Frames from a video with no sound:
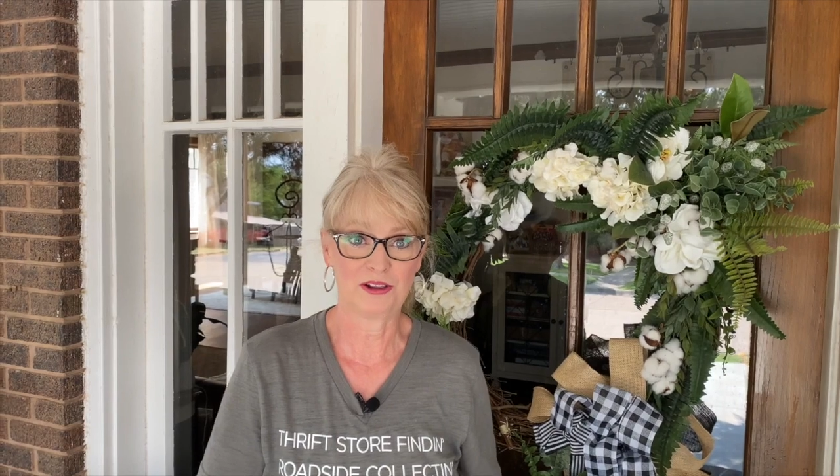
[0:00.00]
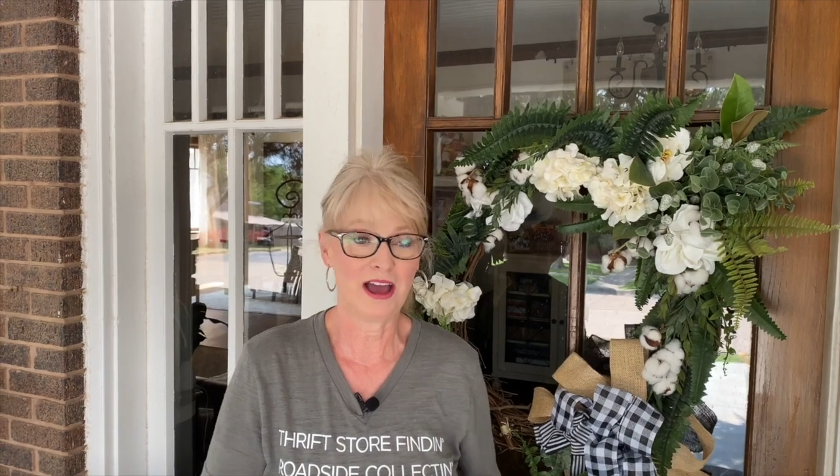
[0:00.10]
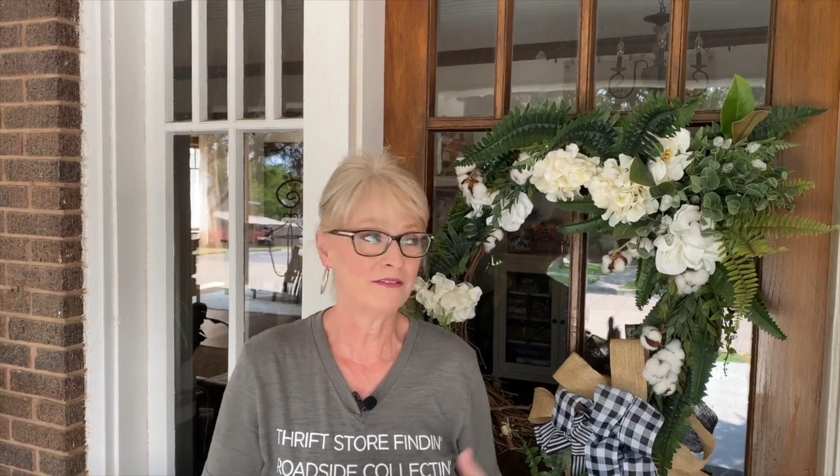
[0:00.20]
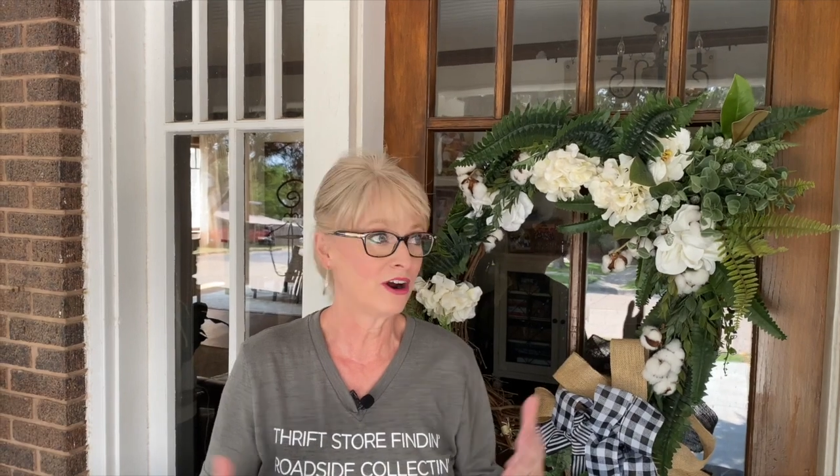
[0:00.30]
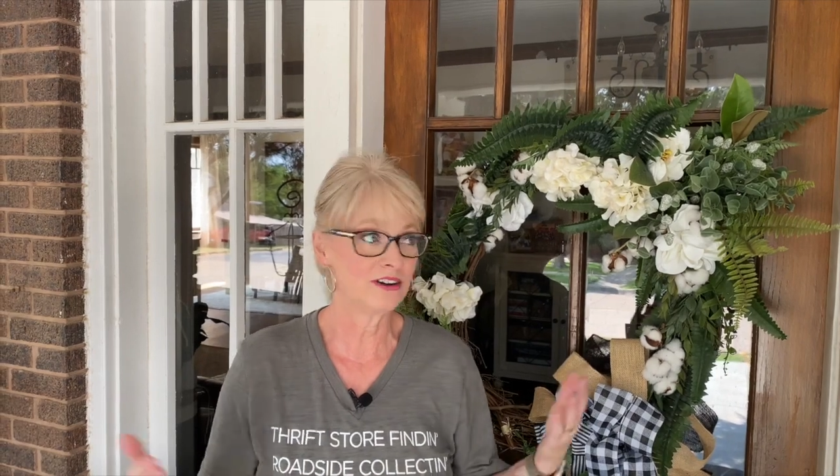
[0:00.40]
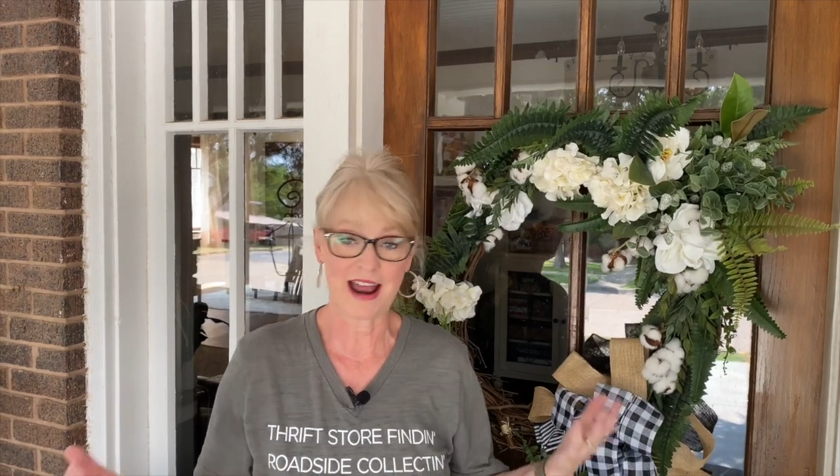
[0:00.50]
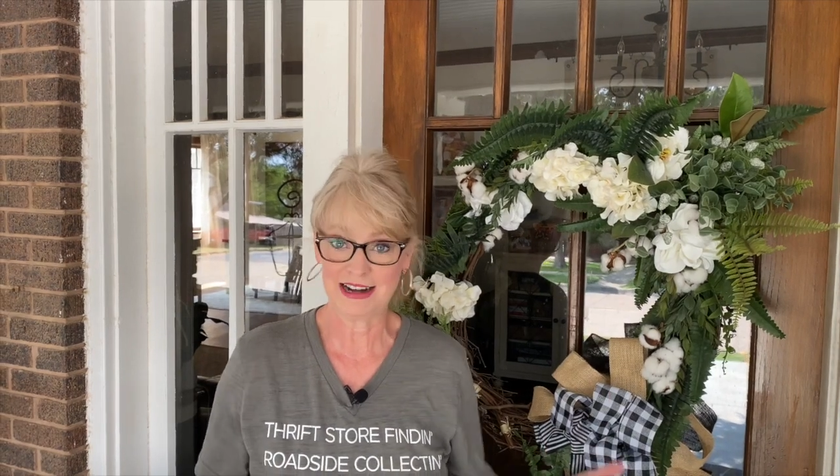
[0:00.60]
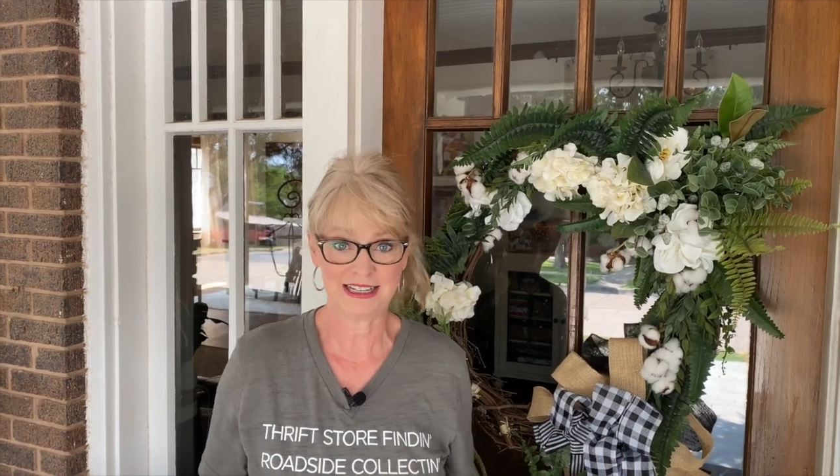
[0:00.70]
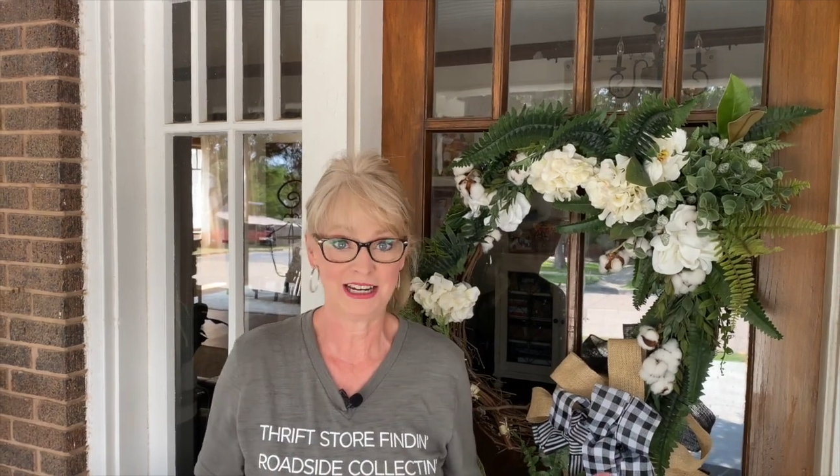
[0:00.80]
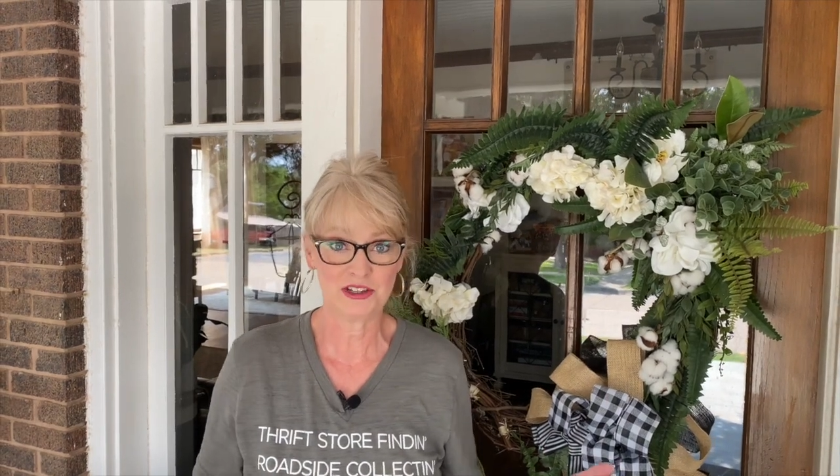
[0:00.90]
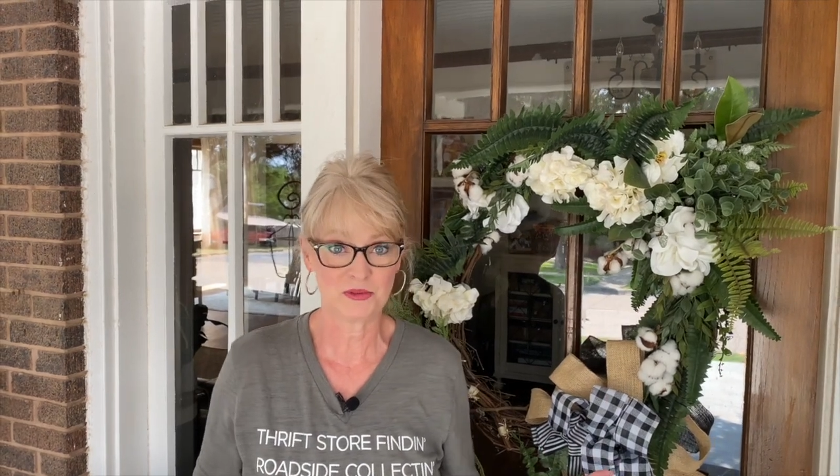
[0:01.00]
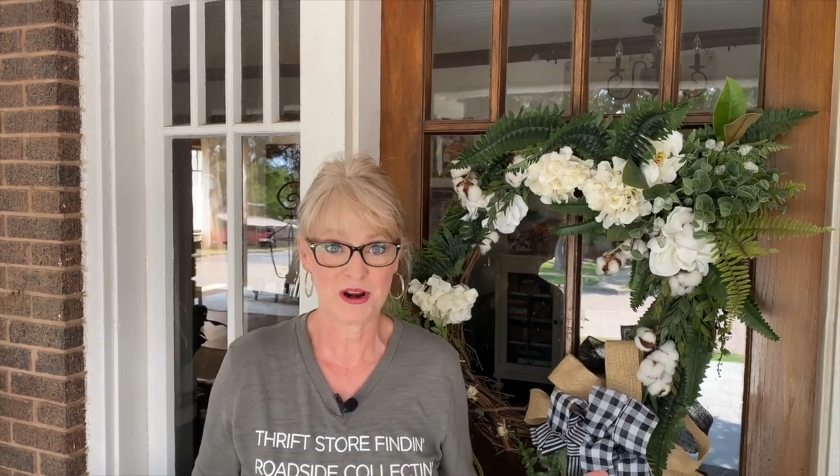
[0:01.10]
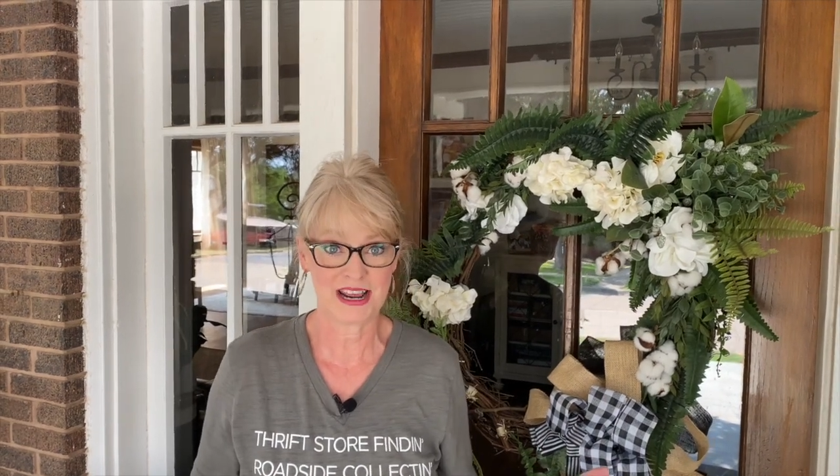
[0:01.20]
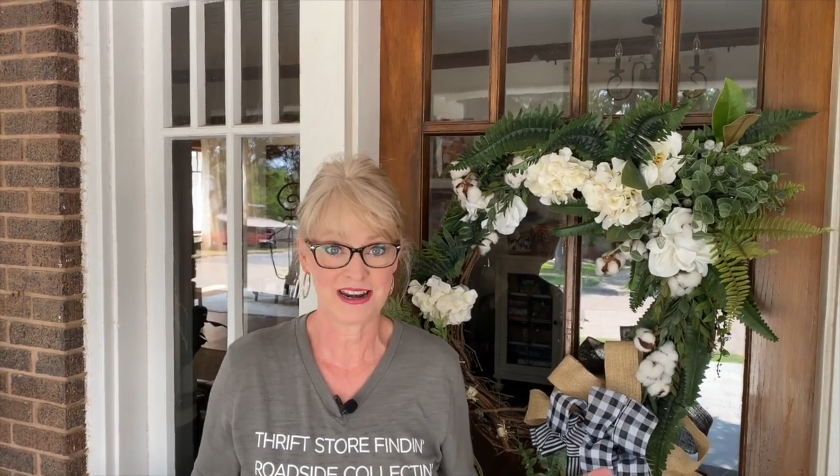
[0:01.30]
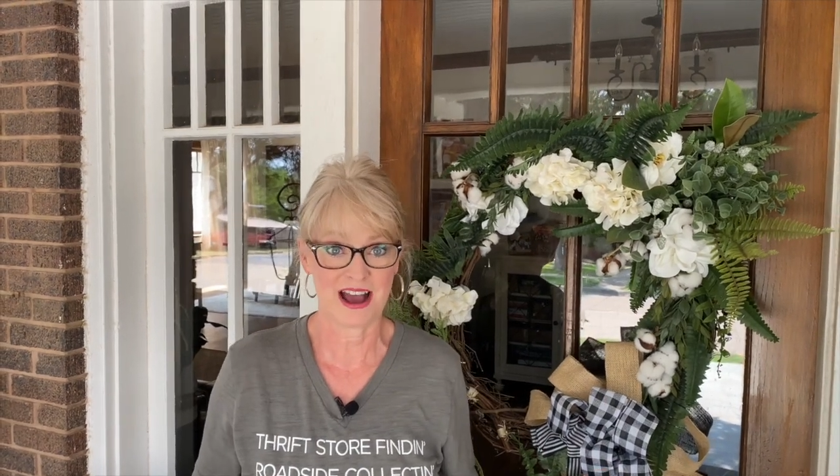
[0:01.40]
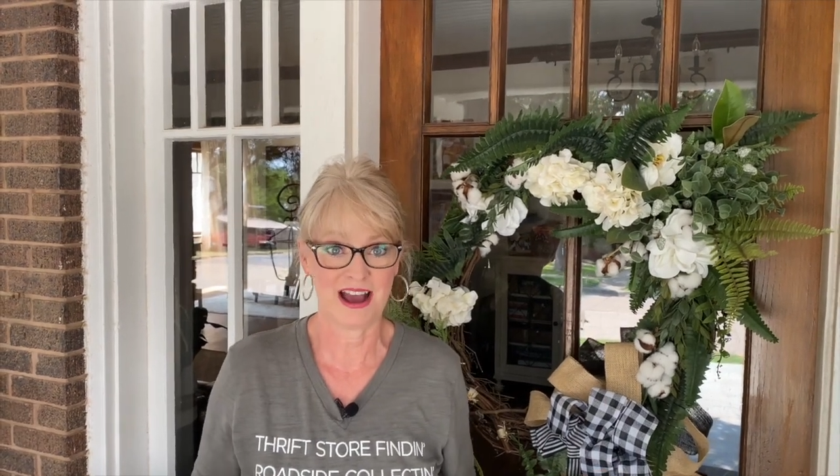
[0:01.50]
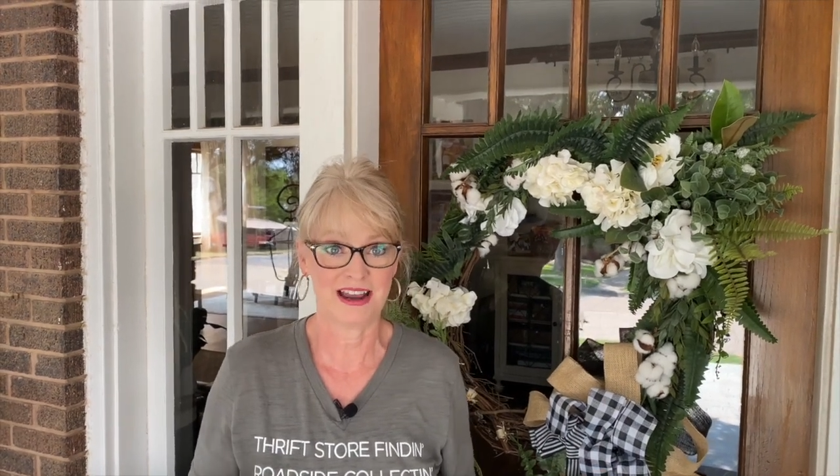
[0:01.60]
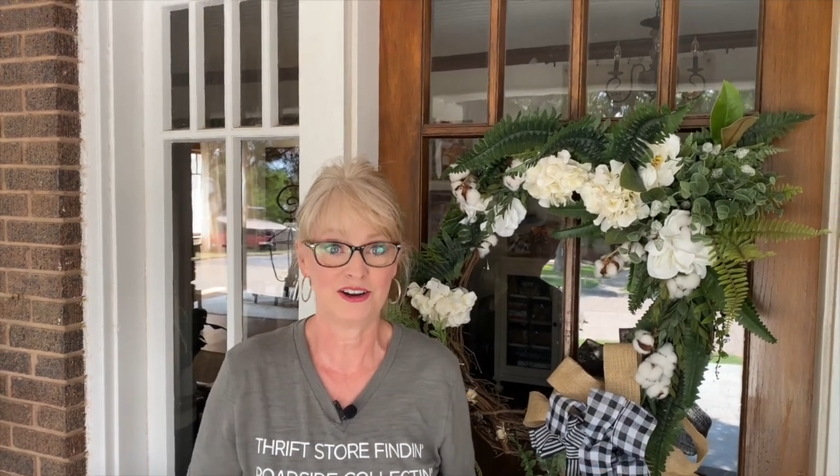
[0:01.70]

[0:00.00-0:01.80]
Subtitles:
of our 1929